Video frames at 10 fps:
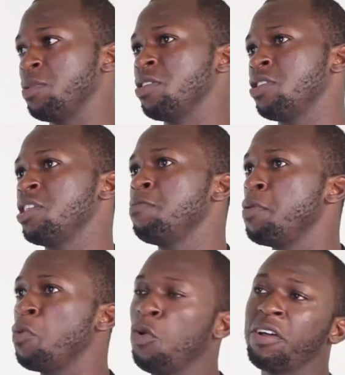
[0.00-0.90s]
Because you see
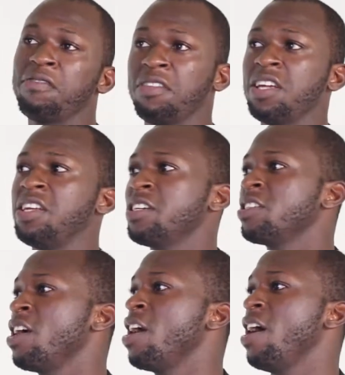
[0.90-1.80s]
people working for 10 years
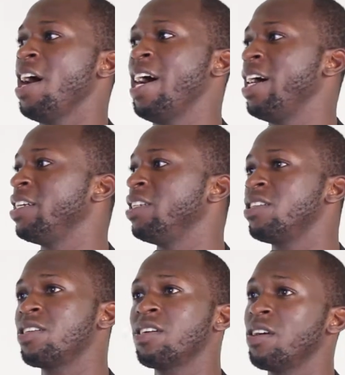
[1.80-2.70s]

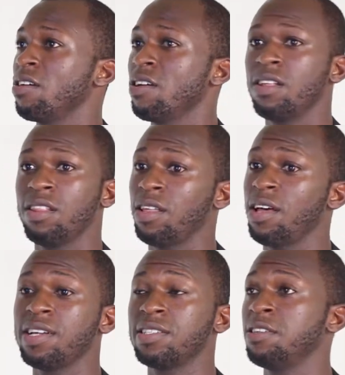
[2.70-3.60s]
and
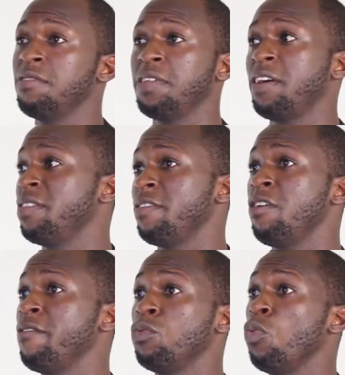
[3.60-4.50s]
see that they're
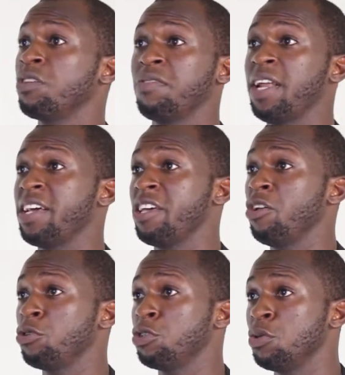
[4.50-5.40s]
not even working for like a year
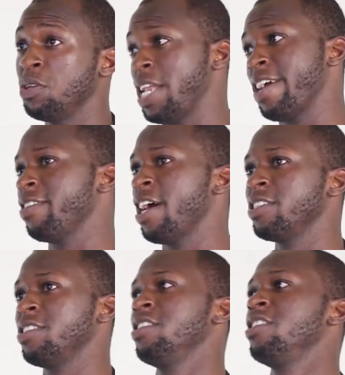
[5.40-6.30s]
or two, like
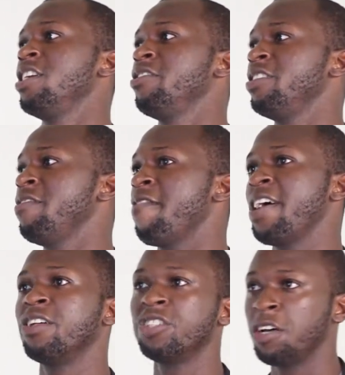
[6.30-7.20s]
as in the
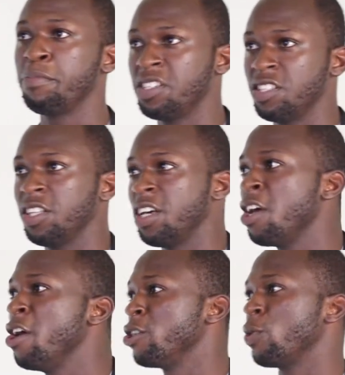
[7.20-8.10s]
financial business.
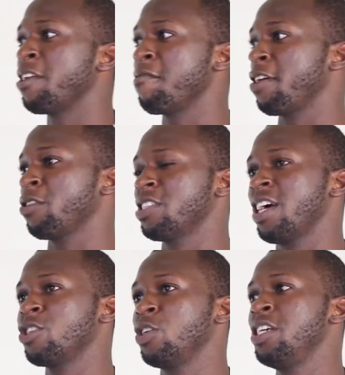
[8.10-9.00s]
So what are the factors
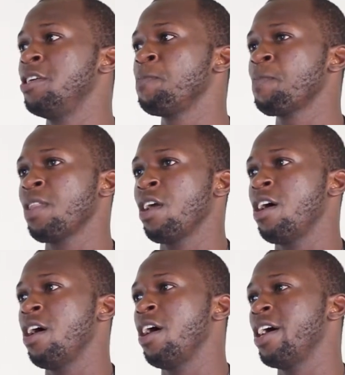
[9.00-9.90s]
that actually
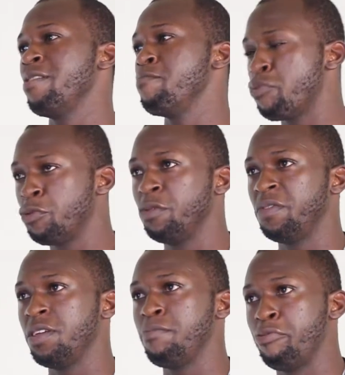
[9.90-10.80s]
improve
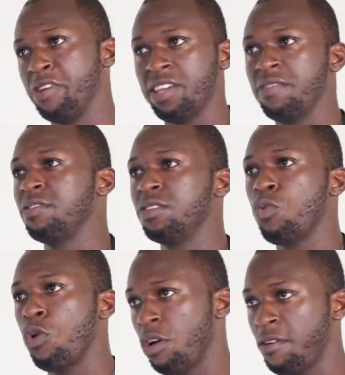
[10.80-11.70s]
the
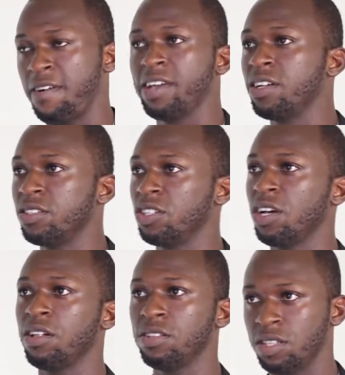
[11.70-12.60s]
break-even work
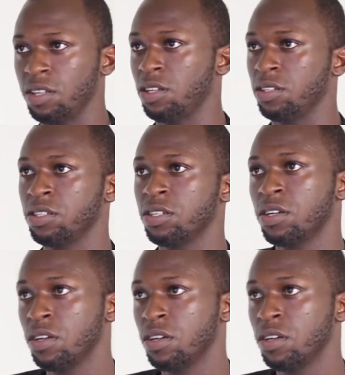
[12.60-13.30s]
financial status?